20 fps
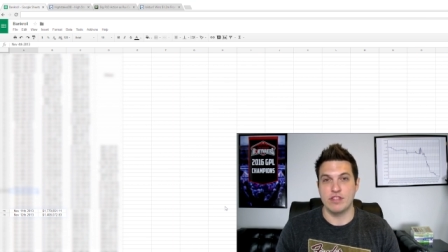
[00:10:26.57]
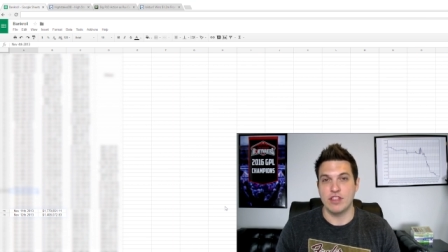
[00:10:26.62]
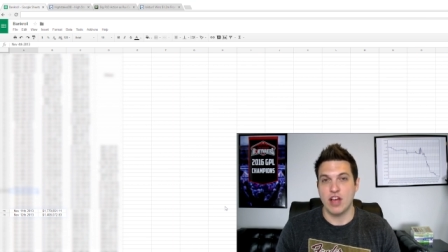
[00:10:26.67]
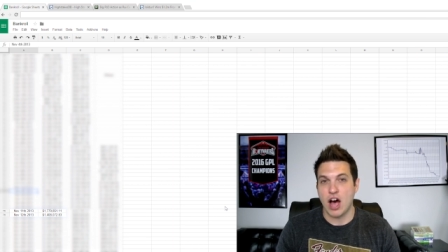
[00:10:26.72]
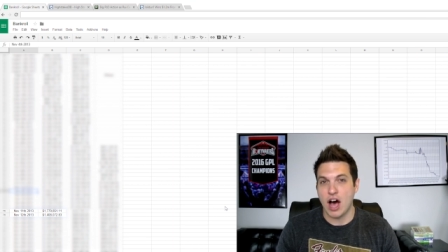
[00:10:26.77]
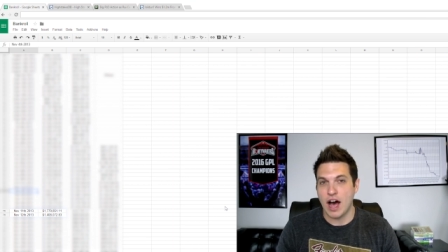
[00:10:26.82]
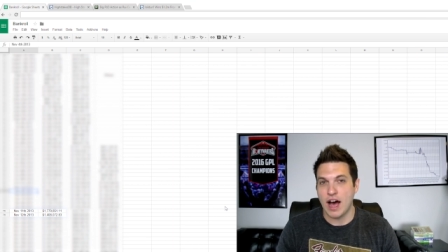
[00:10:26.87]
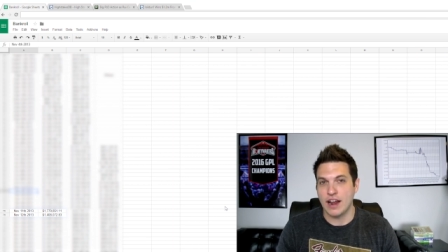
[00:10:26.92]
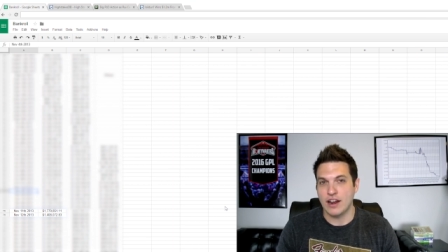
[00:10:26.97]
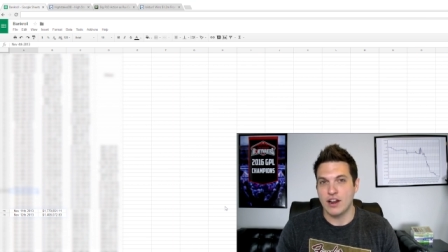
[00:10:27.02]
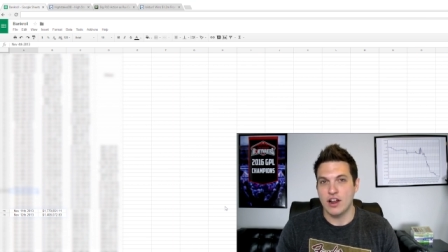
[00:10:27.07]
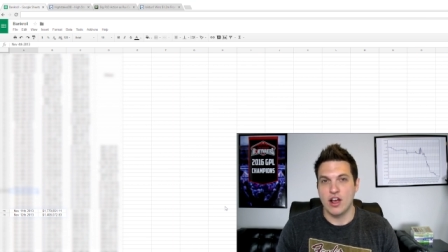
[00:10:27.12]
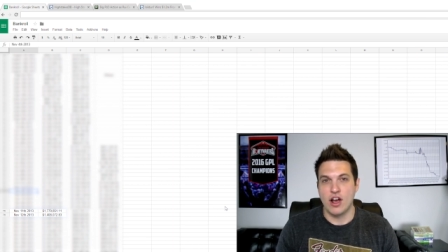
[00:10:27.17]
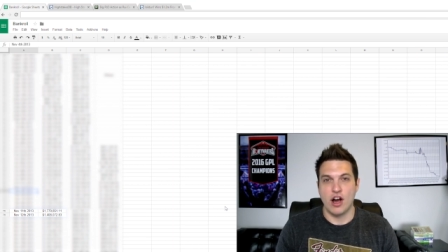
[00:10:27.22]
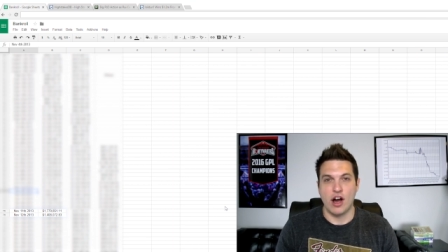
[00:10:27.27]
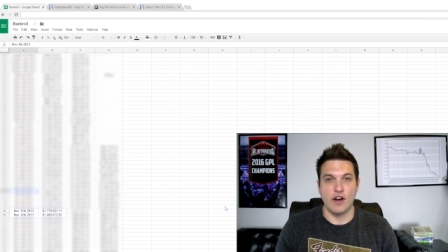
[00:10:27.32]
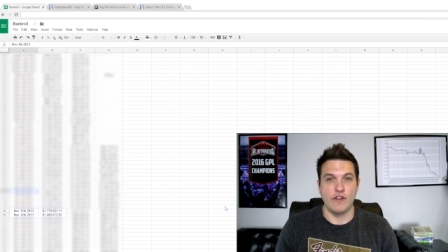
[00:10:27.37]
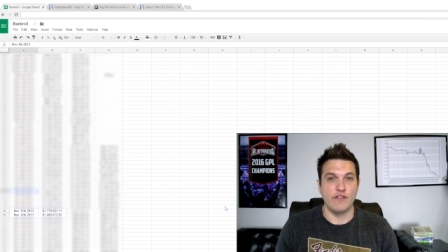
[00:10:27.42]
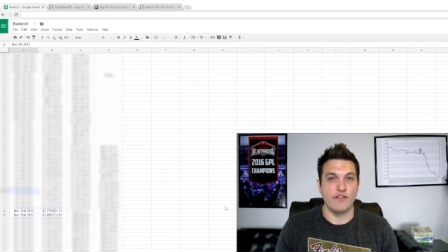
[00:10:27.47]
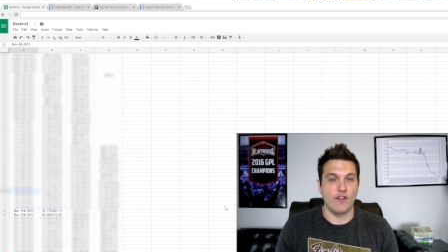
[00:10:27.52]
thought
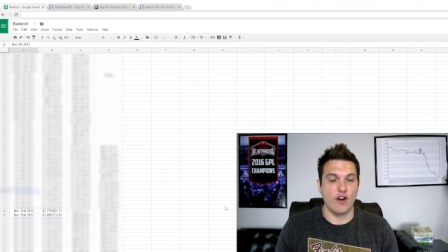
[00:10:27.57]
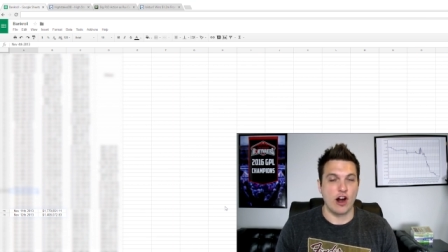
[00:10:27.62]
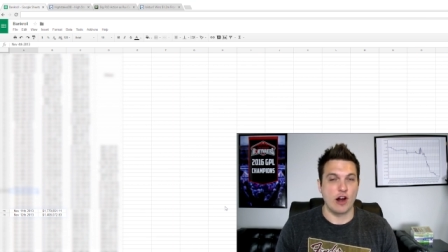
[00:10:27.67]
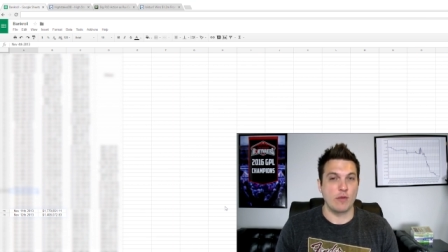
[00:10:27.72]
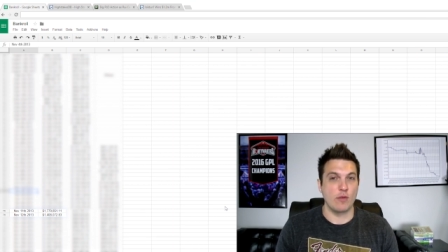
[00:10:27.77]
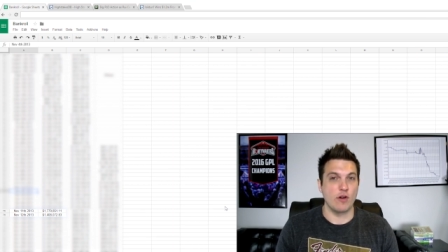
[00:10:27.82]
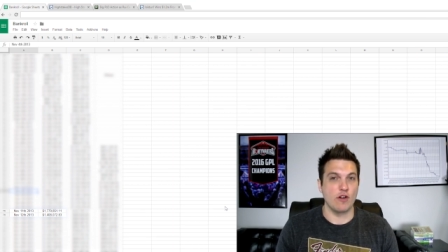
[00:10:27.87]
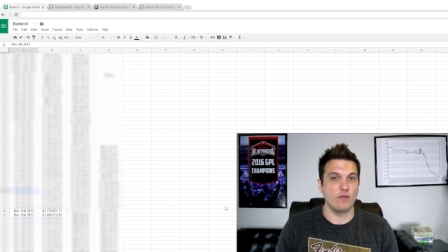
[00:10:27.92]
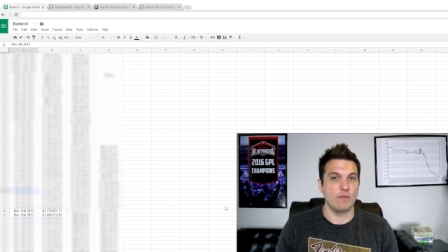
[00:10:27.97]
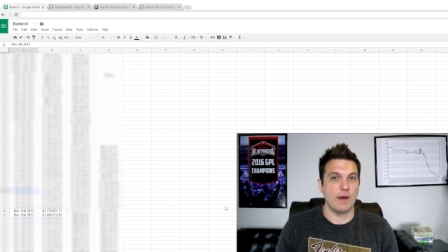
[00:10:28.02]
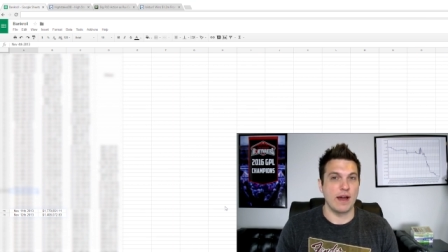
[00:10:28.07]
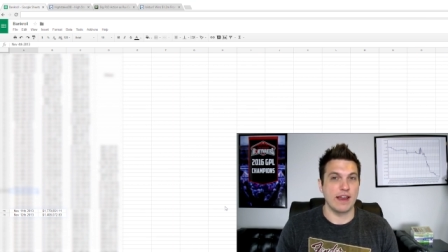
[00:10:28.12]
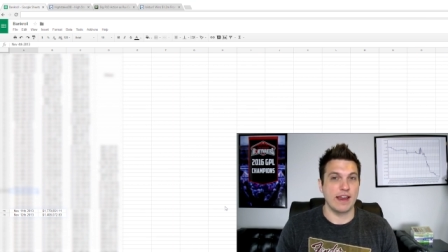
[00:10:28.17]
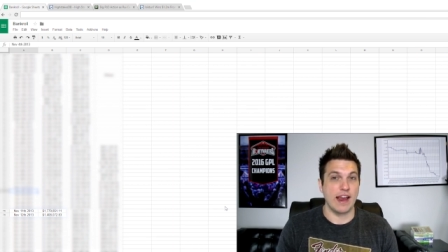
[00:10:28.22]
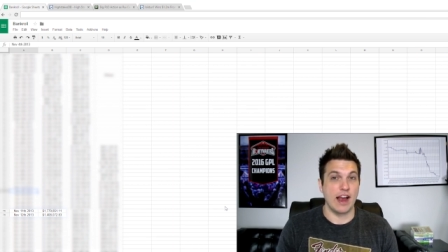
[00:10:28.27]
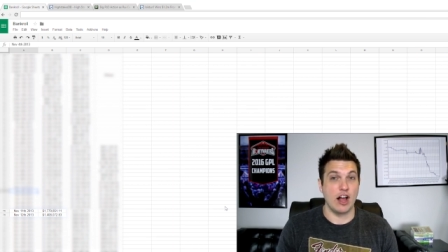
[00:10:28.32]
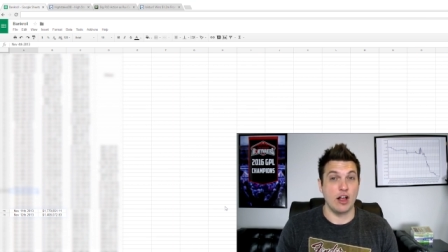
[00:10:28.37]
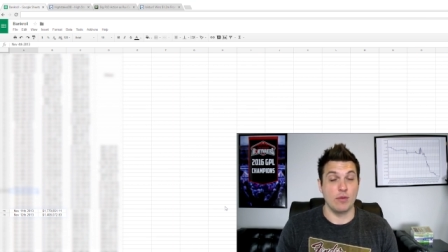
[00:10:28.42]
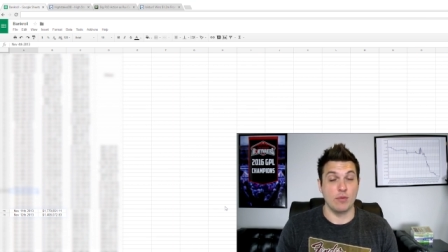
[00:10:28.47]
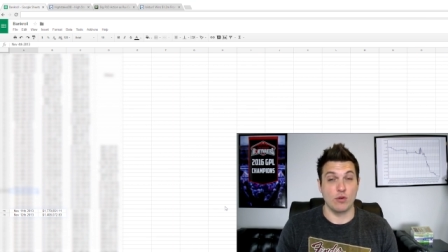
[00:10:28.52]
a farmer of my
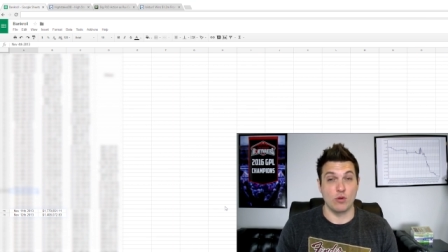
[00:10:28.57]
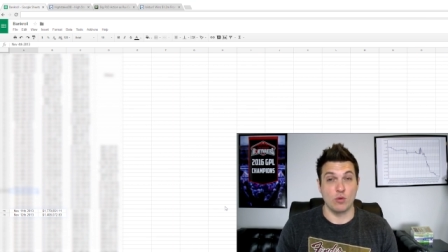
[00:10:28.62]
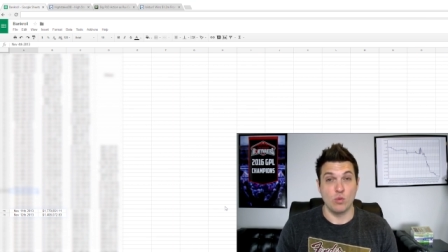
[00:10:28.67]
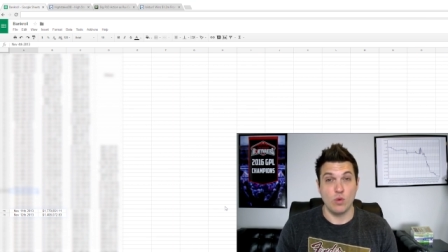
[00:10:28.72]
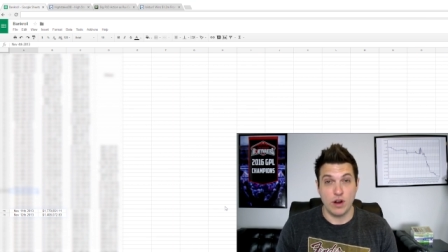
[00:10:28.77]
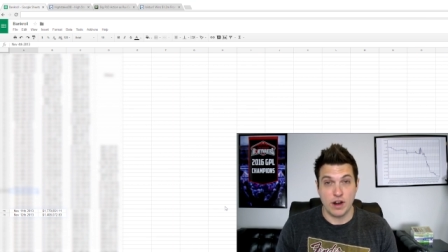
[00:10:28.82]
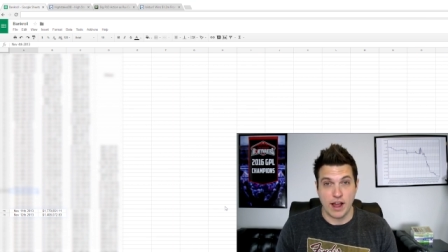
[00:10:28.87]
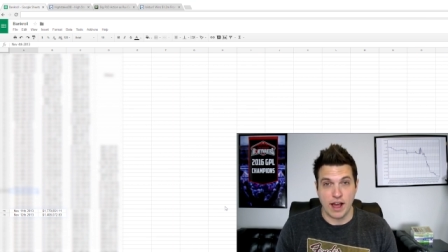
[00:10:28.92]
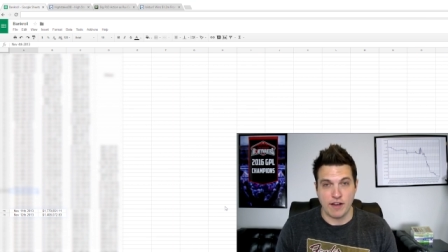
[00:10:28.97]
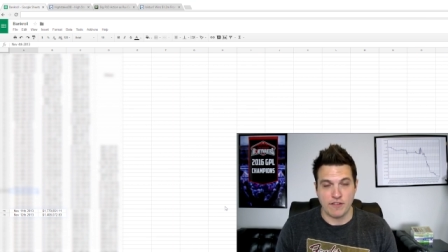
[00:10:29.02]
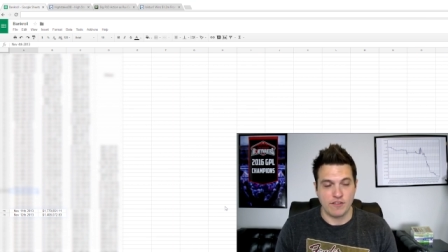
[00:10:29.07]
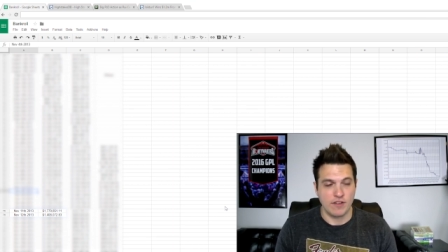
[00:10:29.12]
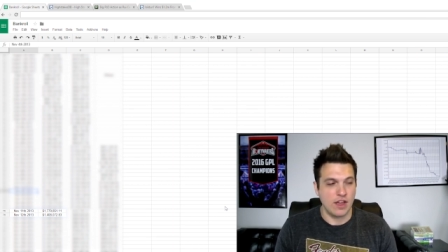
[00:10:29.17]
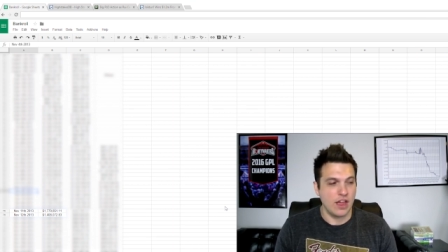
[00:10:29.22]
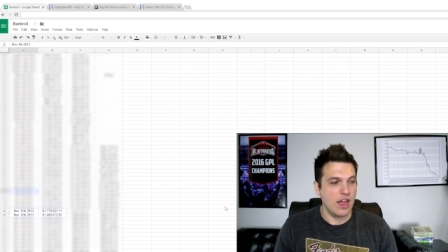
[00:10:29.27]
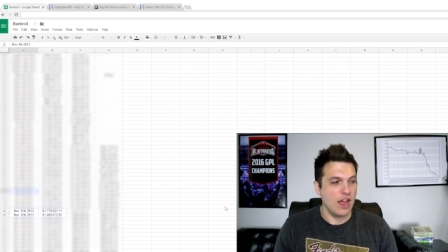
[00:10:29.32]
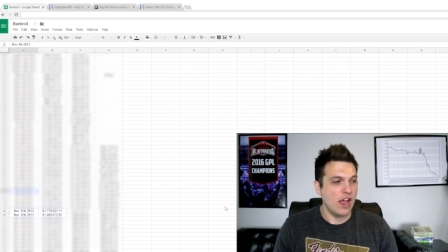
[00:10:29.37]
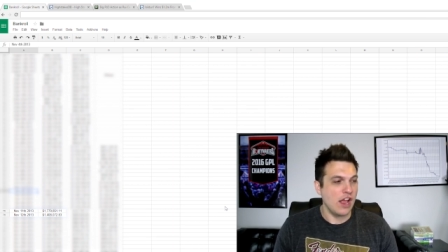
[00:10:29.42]
caliber would have.